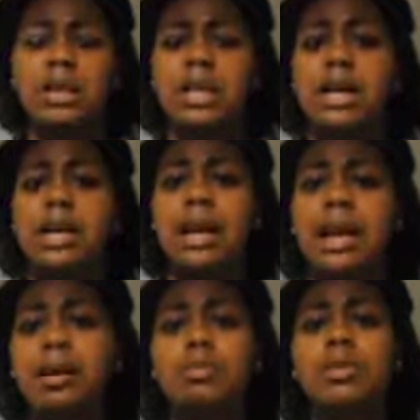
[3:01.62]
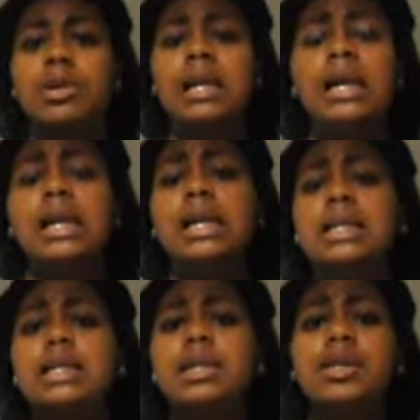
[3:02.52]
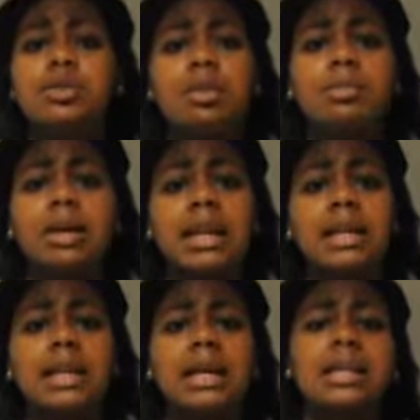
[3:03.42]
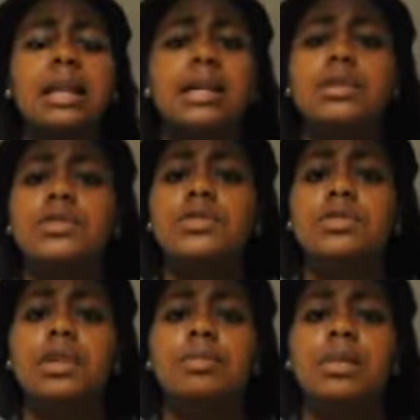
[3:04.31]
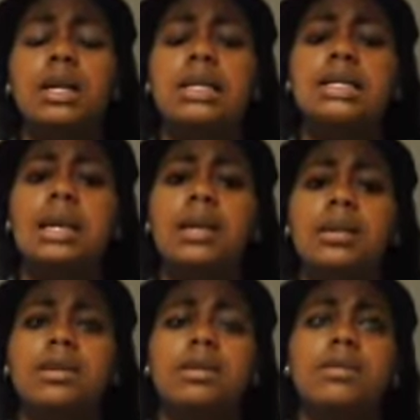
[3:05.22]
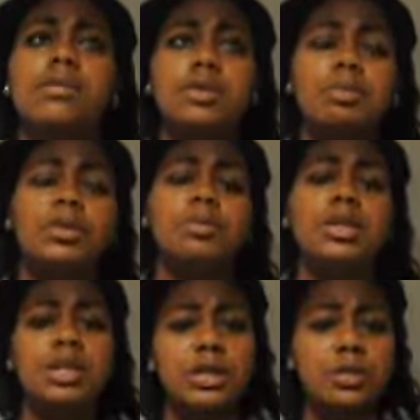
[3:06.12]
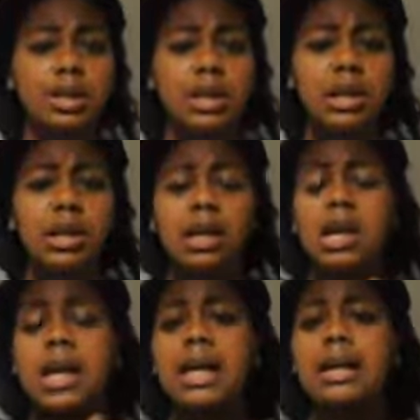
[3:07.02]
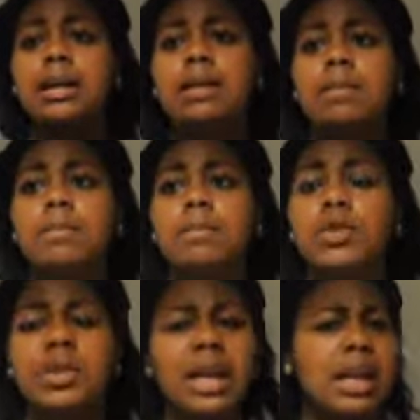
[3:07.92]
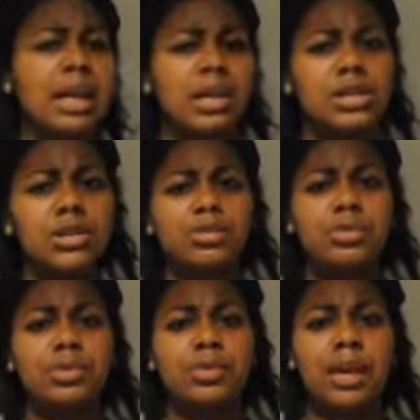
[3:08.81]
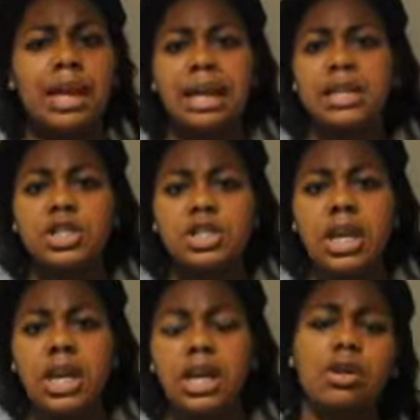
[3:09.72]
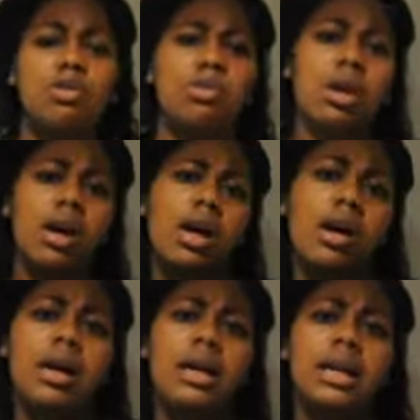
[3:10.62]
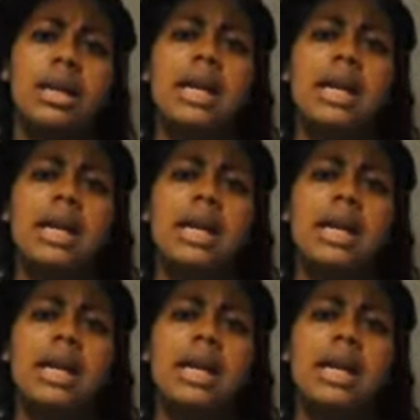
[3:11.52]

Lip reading: any kind of animal. It's a human mite that goes from contact from human to human. You can't get it through a handshake or a hug.